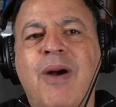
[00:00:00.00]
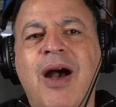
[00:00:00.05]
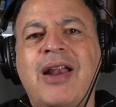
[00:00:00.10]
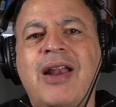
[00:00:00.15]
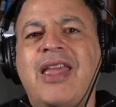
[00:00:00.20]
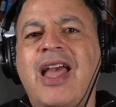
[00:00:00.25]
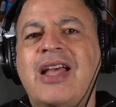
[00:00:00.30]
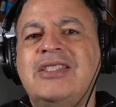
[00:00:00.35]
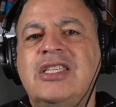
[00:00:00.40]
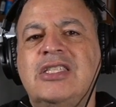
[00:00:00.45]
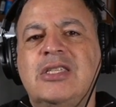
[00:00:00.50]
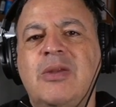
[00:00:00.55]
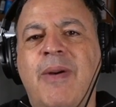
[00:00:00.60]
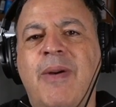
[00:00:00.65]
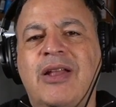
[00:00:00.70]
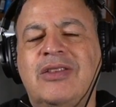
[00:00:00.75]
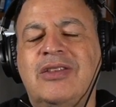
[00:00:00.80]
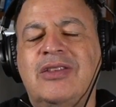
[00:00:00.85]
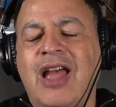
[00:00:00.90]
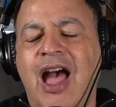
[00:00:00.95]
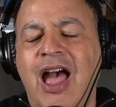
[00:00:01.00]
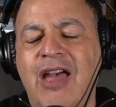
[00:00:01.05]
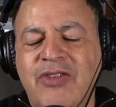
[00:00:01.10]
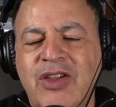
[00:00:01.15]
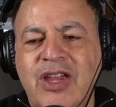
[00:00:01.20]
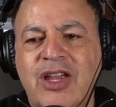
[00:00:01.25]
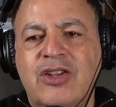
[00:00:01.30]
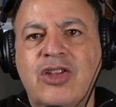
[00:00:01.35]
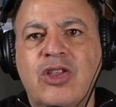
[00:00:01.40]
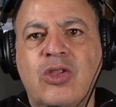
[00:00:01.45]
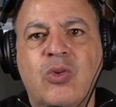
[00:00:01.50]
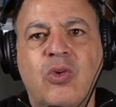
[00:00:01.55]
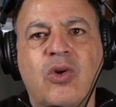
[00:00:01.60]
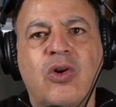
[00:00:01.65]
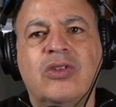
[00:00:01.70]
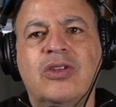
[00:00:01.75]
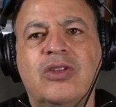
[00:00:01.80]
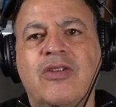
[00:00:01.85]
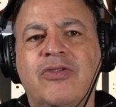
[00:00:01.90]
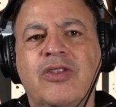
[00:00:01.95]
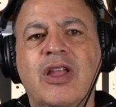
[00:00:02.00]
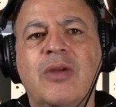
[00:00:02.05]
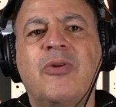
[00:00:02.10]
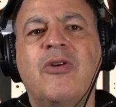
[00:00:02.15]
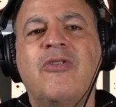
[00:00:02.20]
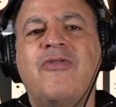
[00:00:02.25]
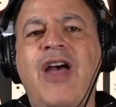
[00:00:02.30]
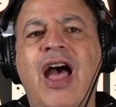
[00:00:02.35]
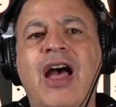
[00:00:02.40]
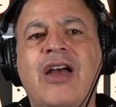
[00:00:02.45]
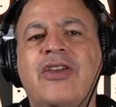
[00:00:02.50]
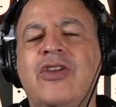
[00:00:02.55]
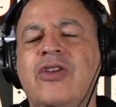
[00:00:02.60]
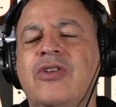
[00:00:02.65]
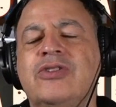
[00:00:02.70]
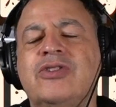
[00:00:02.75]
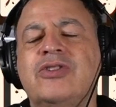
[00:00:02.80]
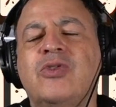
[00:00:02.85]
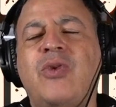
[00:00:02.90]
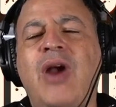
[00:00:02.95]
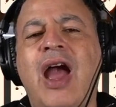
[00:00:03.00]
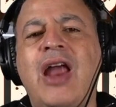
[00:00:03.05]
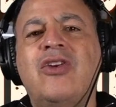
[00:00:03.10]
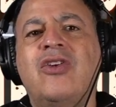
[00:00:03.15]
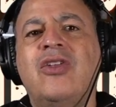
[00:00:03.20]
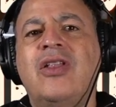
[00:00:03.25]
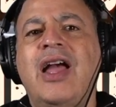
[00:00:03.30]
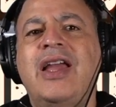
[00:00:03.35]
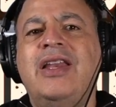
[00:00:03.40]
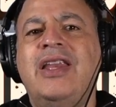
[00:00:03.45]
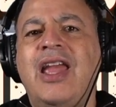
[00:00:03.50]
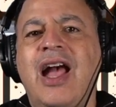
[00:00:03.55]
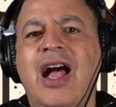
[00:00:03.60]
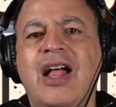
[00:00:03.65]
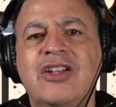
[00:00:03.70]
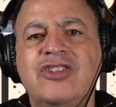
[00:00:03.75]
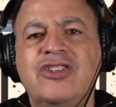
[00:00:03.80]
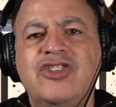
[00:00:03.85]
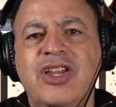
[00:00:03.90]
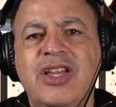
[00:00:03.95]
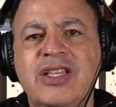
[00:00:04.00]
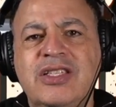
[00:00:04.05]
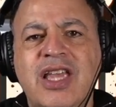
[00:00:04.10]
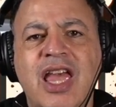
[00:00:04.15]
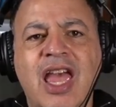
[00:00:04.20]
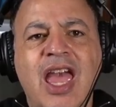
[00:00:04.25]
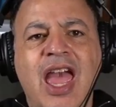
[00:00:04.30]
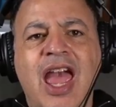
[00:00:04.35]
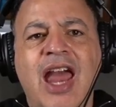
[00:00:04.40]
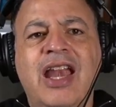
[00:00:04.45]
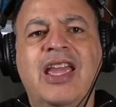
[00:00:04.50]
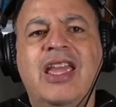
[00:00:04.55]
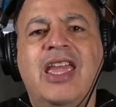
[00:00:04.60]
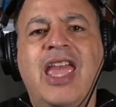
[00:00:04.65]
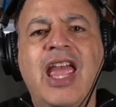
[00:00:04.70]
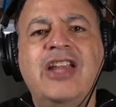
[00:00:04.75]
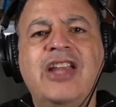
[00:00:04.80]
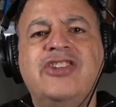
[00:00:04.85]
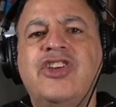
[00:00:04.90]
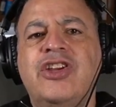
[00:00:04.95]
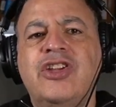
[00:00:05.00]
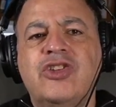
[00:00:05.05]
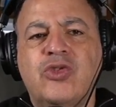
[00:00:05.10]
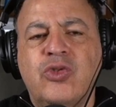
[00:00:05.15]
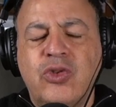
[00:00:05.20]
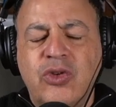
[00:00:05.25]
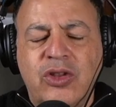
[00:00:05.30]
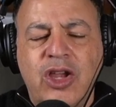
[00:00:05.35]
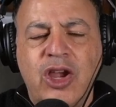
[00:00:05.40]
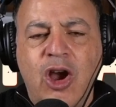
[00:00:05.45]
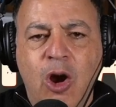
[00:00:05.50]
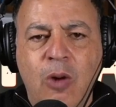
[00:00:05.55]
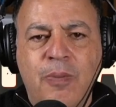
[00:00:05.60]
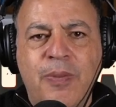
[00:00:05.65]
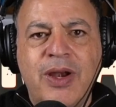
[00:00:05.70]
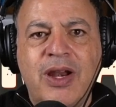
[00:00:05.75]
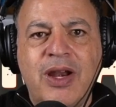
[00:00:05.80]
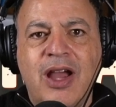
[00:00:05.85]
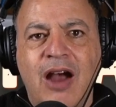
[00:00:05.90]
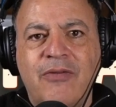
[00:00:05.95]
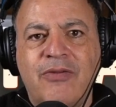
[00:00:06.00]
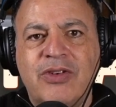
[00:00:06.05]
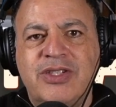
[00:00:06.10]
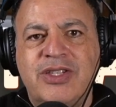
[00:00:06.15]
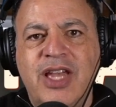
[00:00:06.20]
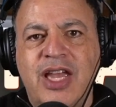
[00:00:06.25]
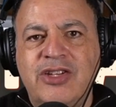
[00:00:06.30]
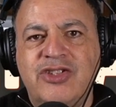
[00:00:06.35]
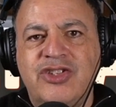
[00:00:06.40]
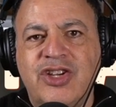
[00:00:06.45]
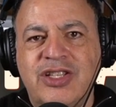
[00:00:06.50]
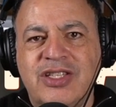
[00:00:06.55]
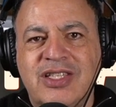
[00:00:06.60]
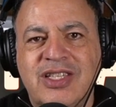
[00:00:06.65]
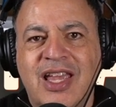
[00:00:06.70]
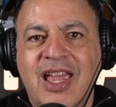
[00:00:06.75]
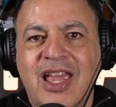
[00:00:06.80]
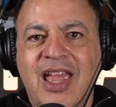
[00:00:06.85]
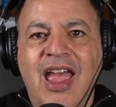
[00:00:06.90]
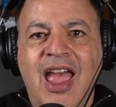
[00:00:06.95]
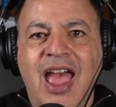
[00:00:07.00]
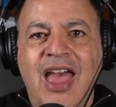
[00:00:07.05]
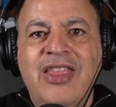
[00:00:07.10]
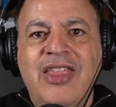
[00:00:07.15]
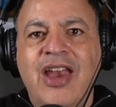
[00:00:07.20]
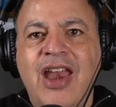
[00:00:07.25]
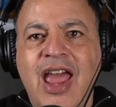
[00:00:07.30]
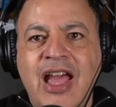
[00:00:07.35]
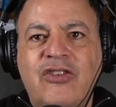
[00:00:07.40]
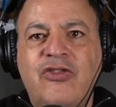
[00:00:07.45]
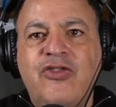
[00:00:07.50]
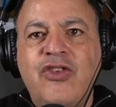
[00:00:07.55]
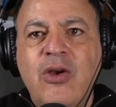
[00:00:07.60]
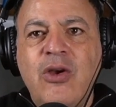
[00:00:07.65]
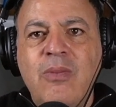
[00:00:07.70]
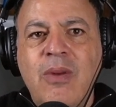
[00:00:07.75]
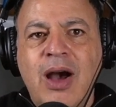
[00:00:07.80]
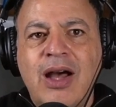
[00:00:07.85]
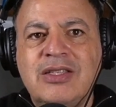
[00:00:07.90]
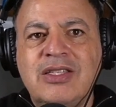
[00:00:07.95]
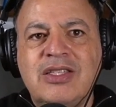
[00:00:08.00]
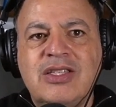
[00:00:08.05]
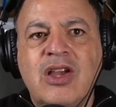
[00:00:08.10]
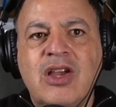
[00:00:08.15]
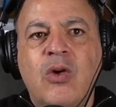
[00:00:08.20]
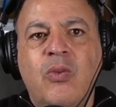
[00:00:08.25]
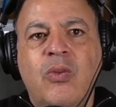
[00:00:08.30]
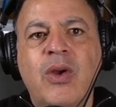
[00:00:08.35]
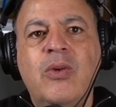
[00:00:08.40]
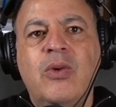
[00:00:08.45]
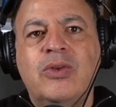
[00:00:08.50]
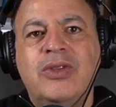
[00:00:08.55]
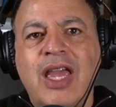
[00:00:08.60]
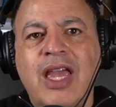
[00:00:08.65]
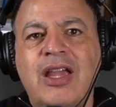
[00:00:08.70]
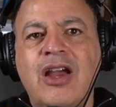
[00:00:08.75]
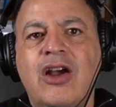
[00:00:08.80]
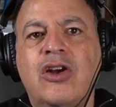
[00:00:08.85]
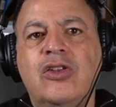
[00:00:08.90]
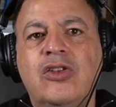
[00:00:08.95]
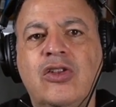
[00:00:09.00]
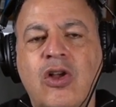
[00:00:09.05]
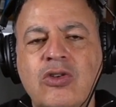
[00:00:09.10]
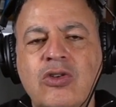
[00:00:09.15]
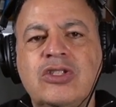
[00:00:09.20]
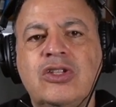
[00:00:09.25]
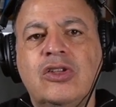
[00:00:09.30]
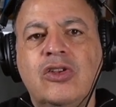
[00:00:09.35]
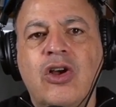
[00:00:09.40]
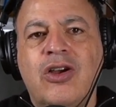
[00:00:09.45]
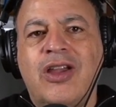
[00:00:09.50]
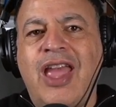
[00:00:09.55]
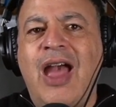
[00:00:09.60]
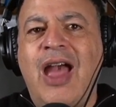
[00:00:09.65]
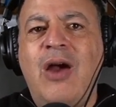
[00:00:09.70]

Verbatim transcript: podcast is about diving into the world of liberal values, radical ideologies, and engaging in truly open conversations. In the next few months, we will take a close look